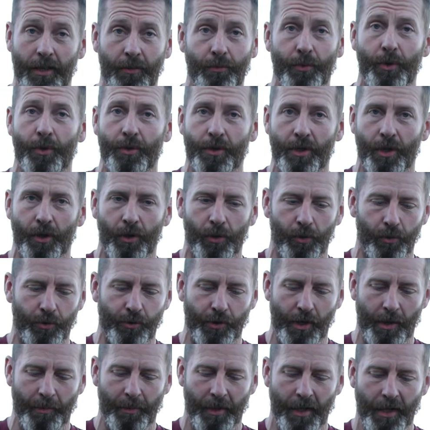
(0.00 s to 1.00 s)
can ruin your whole
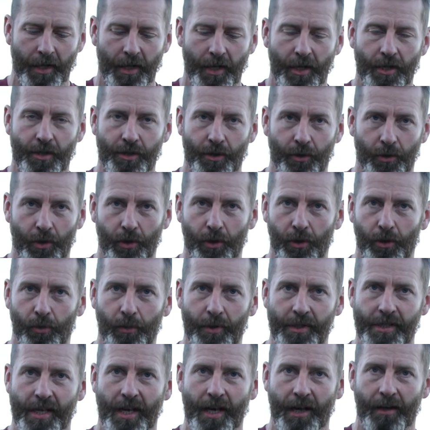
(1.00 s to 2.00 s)
trip. So
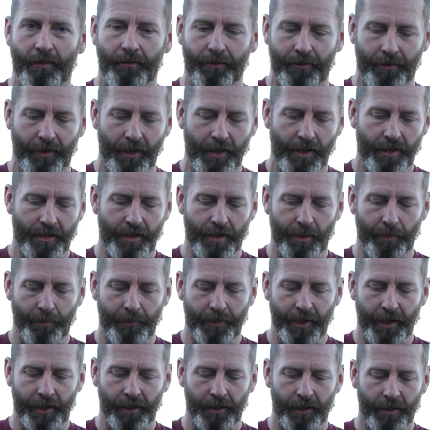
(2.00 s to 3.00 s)
always have some
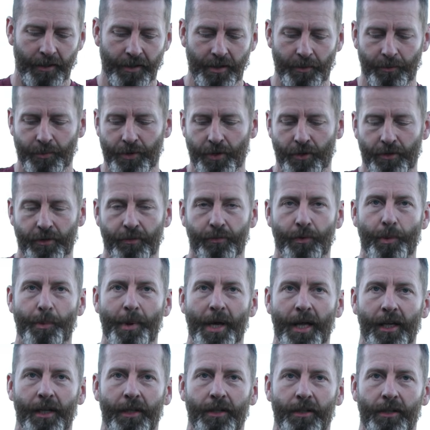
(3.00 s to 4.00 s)
sort of
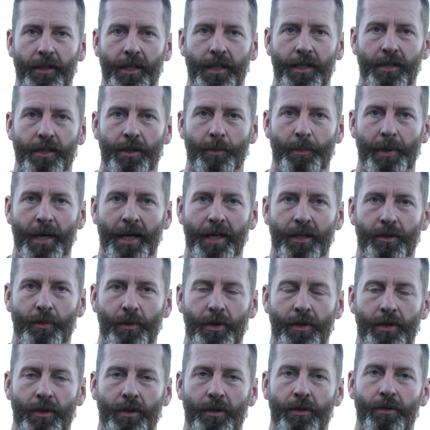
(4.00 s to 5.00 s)
repellent in your pack
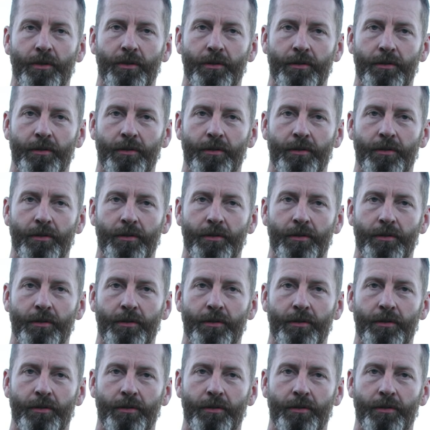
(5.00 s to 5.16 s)
with you.